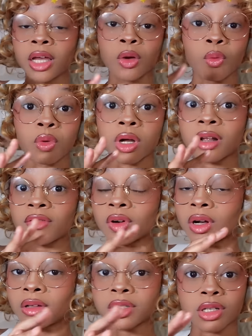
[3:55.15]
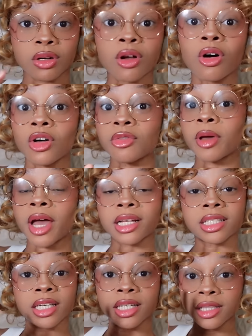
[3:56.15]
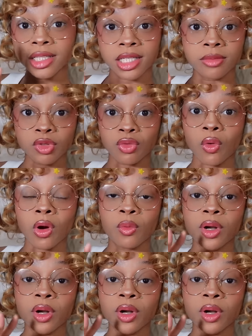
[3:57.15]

whatever else they're called, packs in The Sims 4.